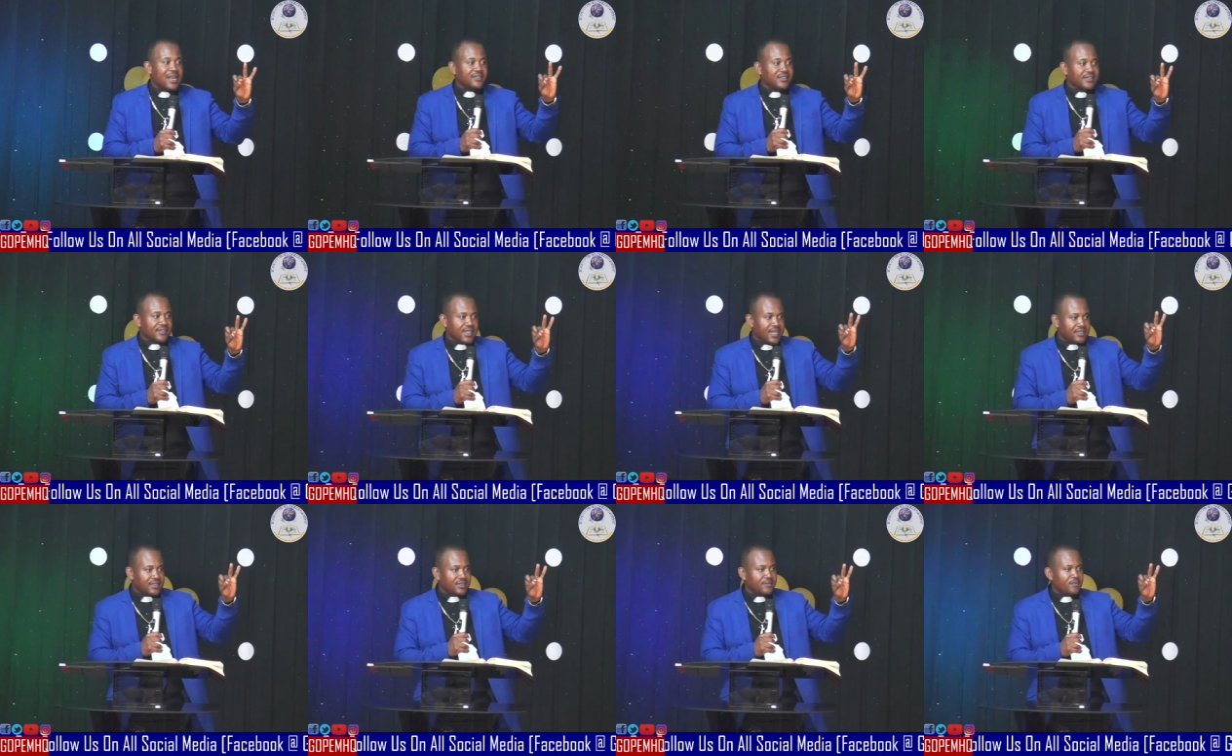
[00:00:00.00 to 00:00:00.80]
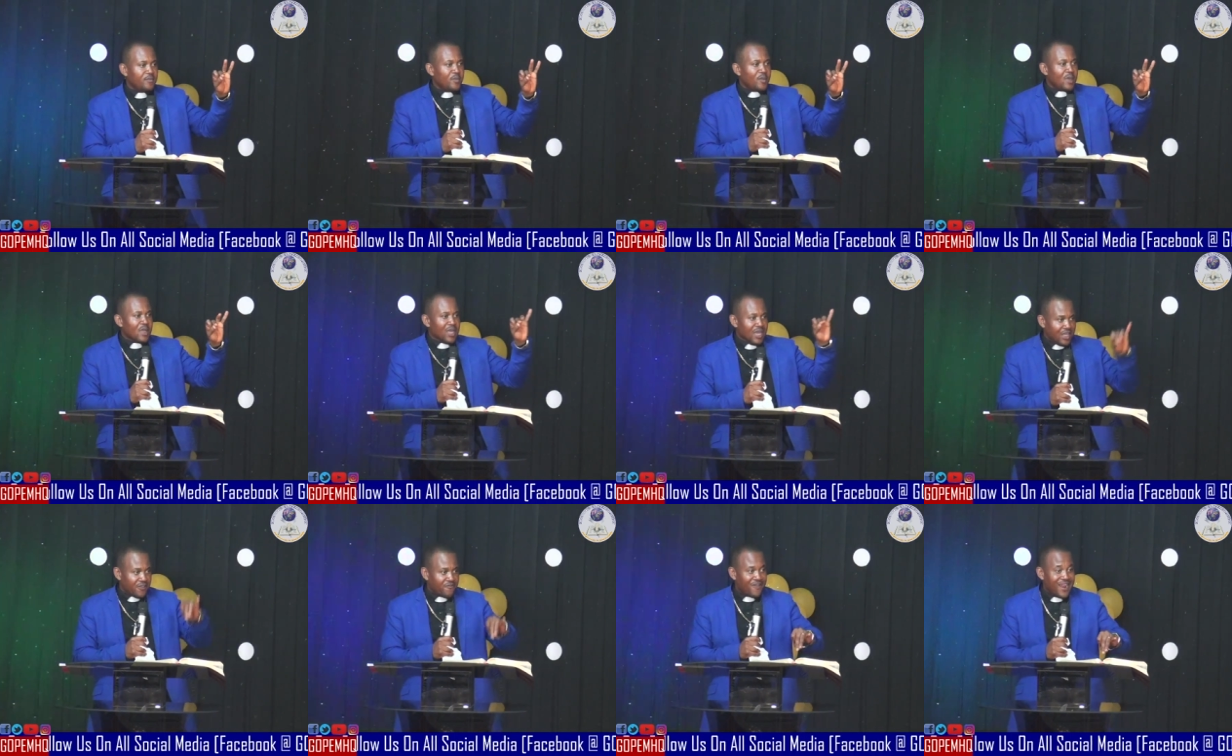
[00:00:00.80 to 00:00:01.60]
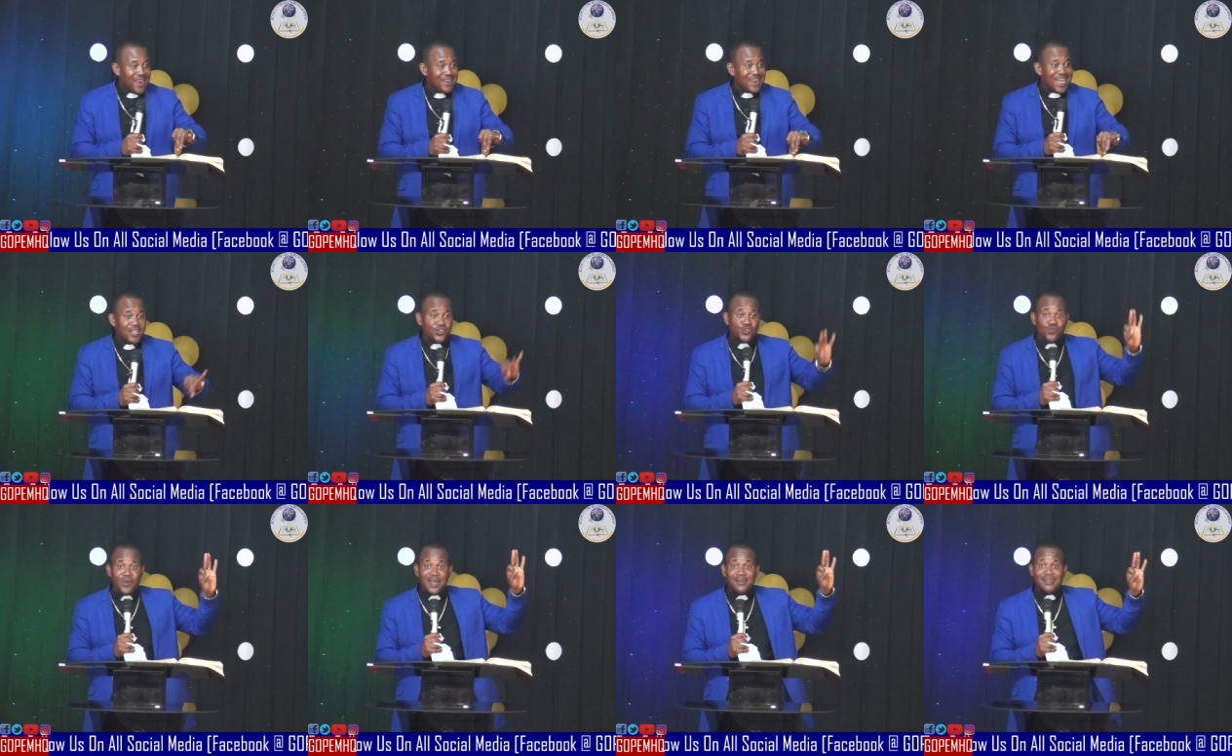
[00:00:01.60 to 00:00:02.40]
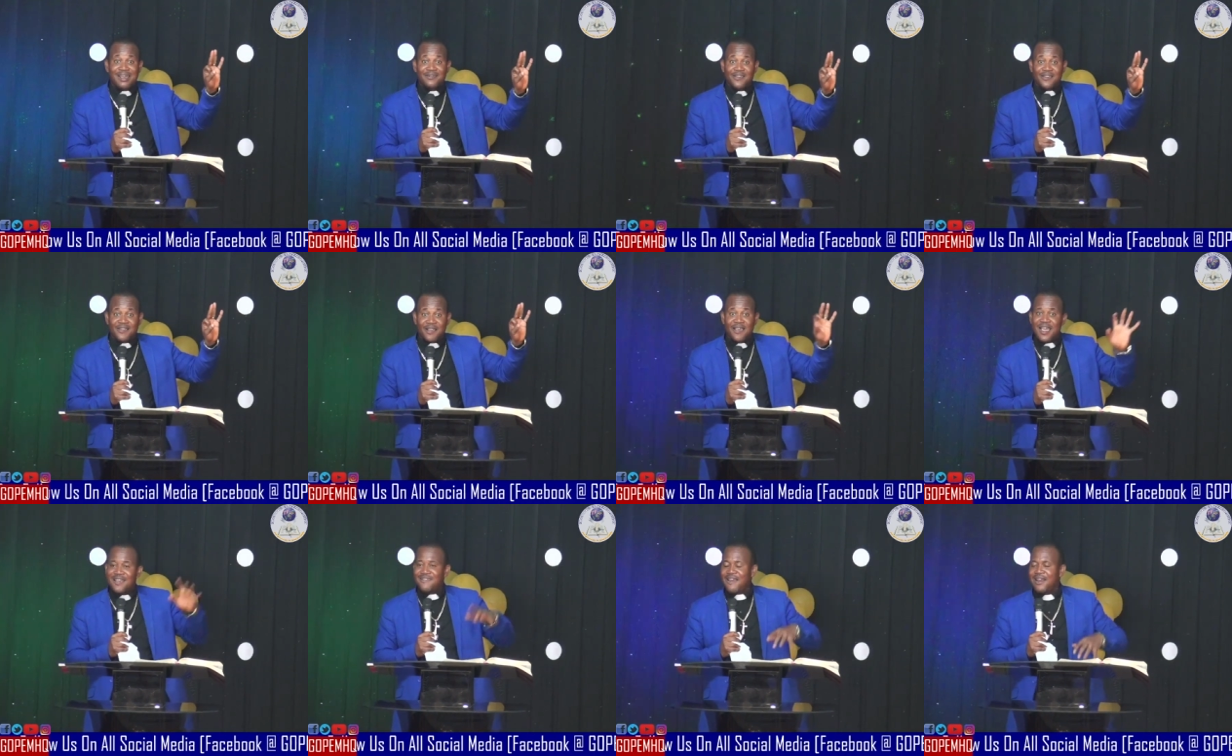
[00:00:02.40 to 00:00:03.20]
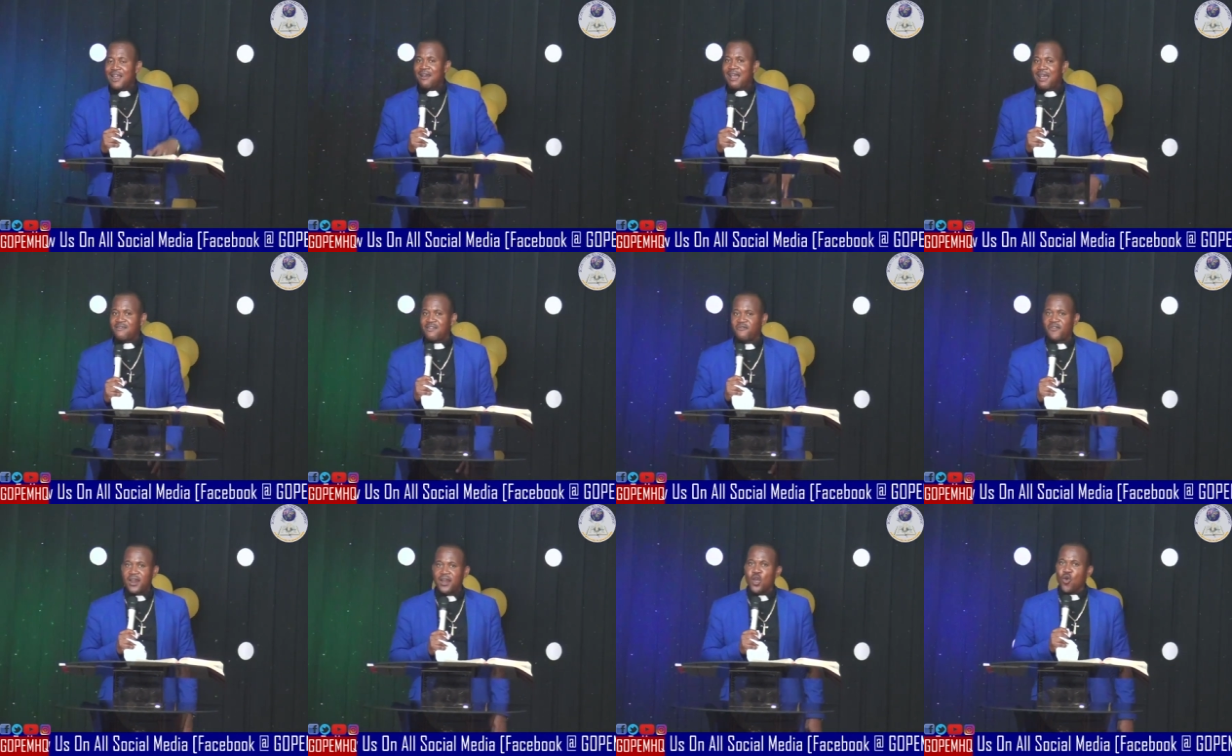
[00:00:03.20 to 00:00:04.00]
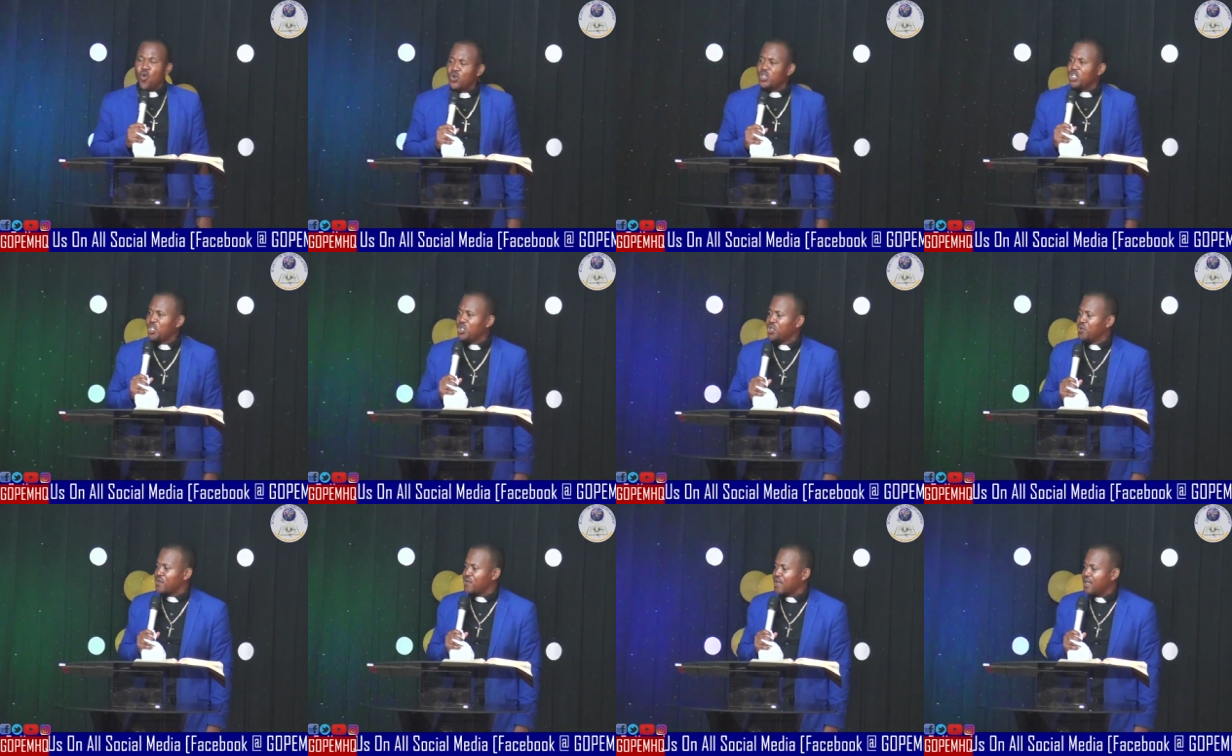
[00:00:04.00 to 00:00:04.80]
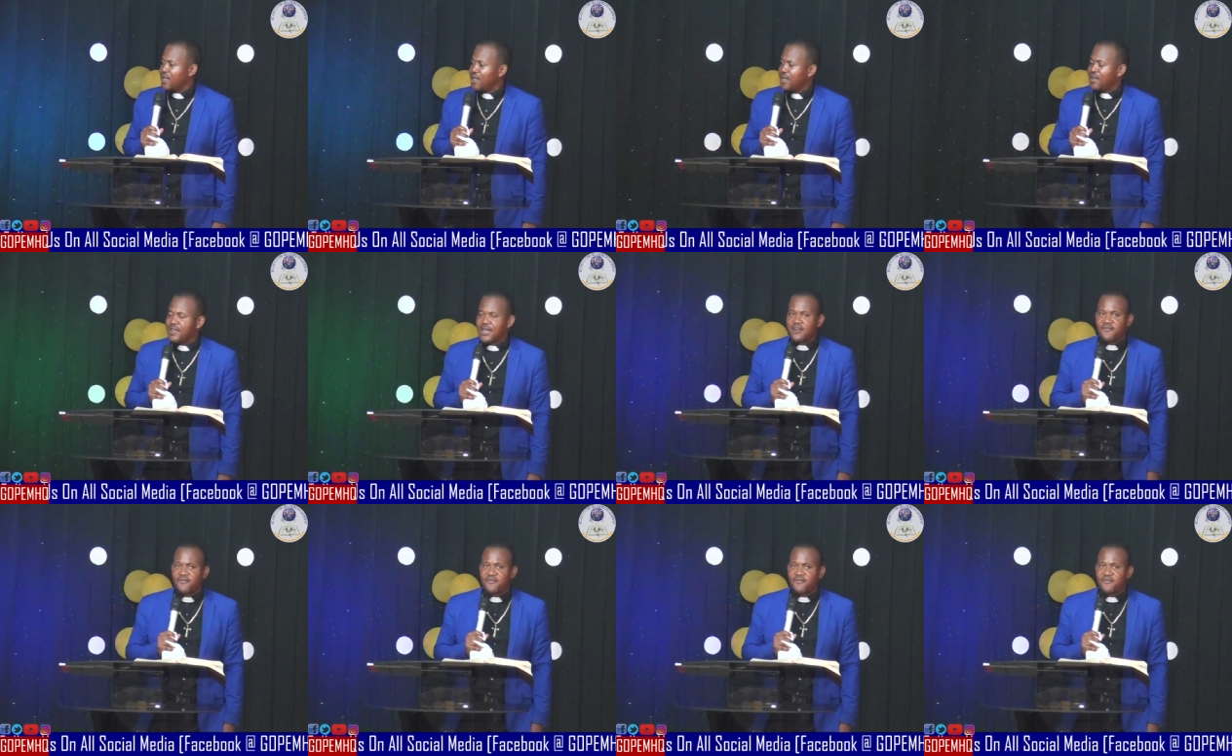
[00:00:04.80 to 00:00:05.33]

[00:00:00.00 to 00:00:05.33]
sisters. His friend and two elder sisters. He said, now ask the friend, who did you use? He said, the